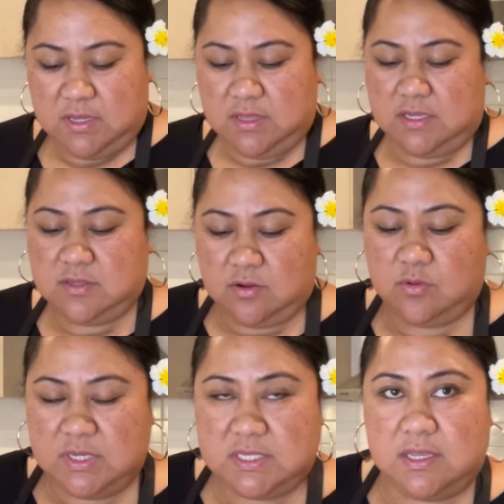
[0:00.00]
there's
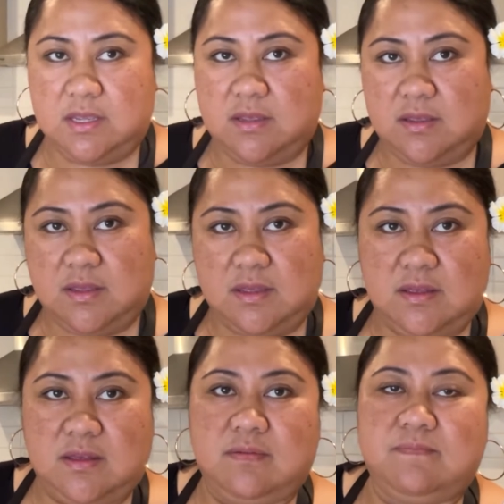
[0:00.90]
always
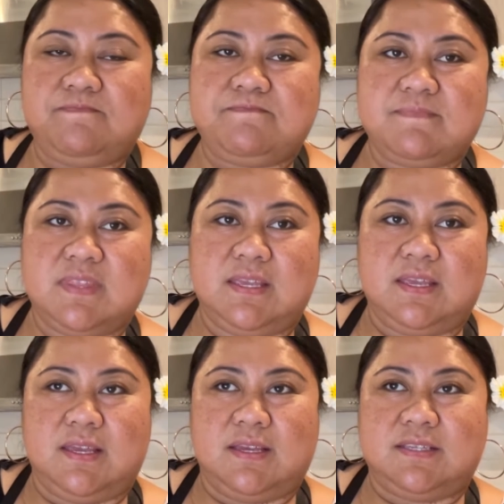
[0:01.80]
a
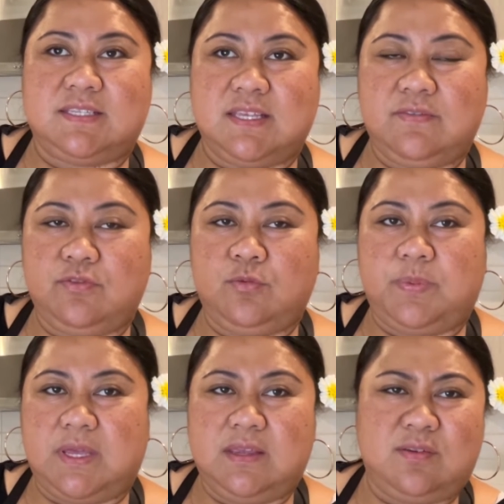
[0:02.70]
seafood
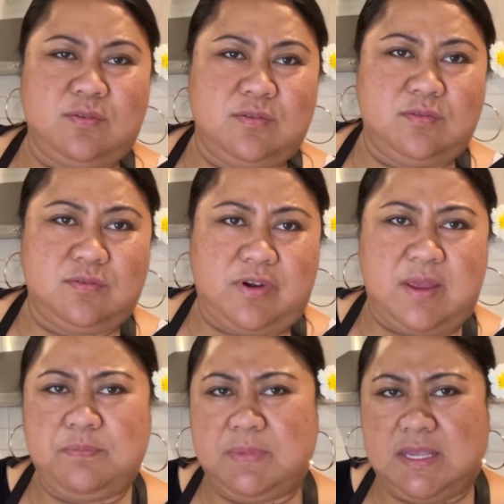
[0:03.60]
bake or
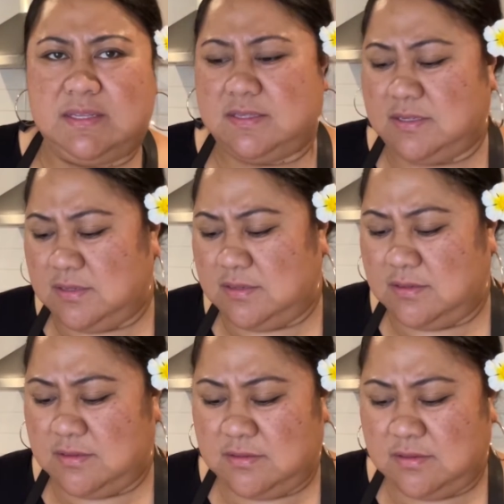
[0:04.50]
crab meat
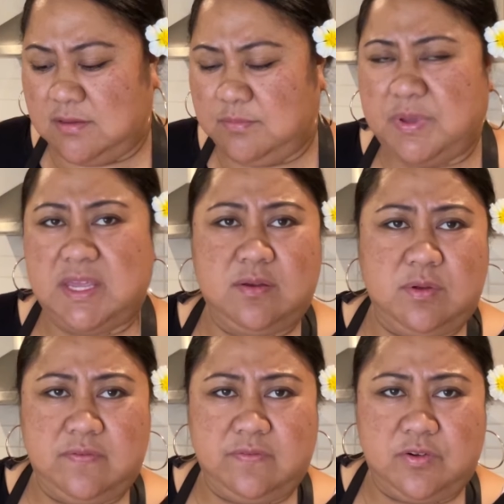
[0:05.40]
bake
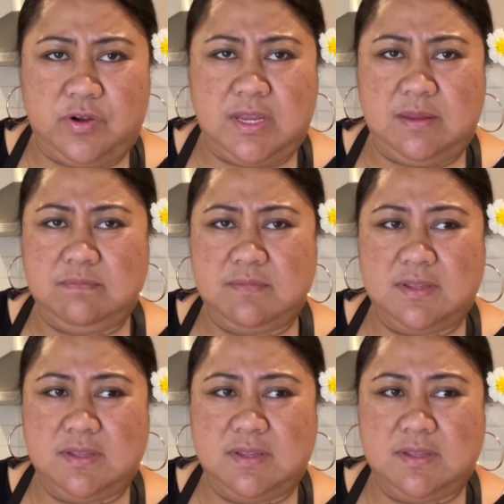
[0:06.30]
with cream